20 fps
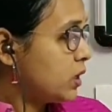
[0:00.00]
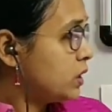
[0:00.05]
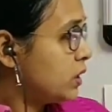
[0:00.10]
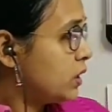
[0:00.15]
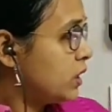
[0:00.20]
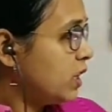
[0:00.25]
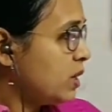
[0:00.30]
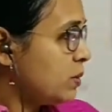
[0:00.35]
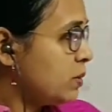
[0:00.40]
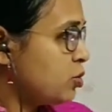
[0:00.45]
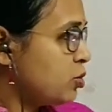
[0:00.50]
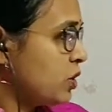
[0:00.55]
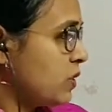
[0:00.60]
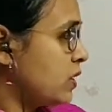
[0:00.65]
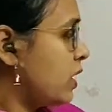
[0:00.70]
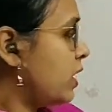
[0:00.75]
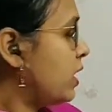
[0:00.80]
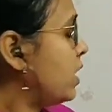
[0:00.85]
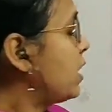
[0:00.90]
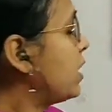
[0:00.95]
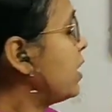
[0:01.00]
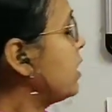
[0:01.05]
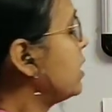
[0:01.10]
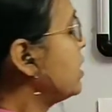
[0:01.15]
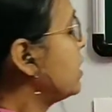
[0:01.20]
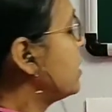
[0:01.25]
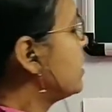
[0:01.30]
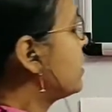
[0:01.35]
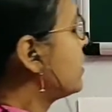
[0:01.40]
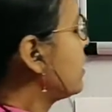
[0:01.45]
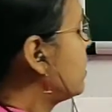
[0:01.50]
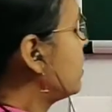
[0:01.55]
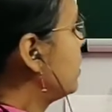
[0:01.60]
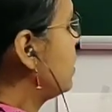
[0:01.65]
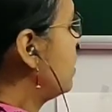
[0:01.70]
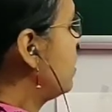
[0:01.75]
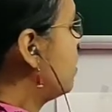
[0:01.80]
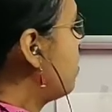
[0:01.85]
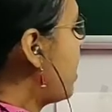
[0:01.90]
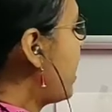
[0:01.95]
Dilip Chitre is
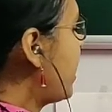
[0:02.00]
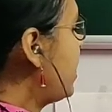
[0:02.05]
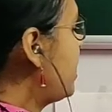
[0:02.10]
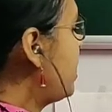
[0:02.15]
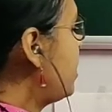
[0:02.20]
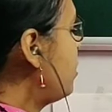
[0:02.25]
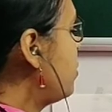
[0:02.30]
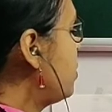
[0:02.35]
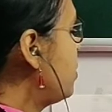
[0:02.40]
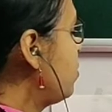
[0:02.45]
a bilingual